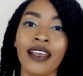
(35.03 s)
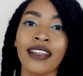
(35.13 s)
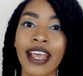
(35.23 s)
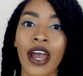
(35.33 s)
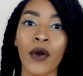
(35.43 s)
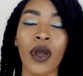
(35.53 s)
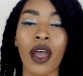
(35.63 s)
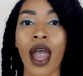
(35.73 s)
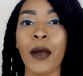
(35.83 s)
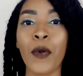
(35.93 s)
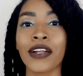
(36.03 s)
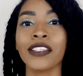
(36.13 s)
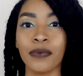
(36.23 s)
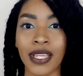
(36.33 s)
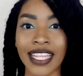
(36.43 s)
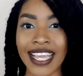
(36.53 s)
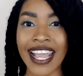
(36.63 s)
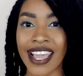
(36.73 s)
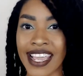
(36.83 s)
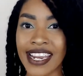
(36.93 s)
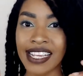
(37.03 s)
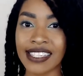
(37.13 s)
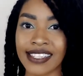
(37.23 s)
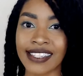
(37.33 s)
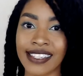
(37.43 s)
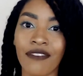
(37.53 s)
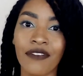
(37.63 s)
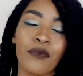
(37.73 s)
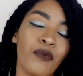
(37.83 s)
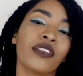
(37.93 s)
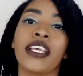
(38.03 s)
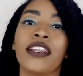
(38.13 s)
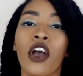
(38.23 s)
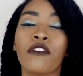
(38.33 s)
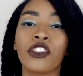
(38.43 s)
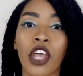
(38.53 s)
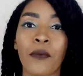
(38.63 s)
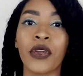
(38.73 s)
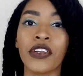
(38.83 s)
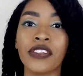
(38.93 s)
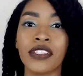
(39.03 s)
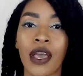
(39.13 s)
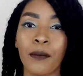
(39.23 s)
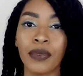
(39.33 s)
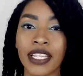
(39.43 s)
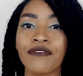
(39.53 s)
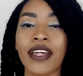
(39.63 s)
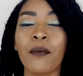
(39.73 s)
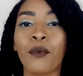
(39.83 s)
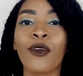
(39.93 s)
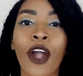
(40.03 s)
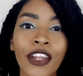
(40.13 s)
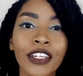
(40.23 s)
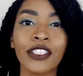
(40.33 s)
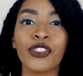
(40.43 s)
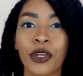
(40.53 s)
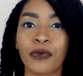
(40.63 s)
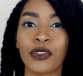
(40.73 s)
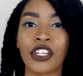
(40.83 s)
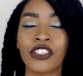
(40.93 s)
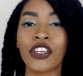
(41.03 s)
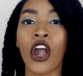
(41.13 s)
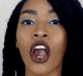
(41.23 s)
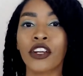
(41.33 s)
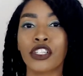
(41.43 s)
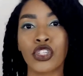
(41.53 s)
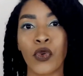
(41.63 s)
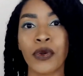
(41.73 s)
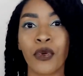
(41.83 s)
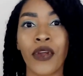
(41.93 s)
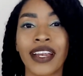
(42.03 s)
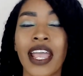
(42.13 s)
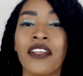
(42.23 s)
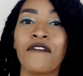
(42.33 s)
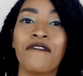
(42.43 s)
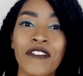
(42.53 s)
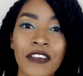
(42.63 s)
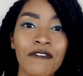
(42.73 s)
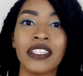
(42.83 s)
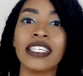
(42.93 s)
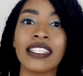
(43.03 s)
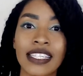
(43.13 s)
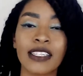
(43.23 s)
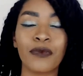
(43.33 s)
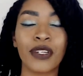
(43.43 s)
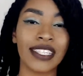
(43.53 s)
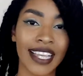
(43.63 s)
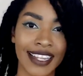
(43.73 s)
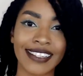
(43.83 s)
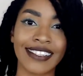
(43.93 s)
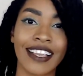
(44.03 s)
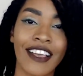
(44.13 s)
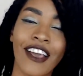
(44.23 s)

Now, approximately 87% of shoppers believe that product descriptions are so important, and 56%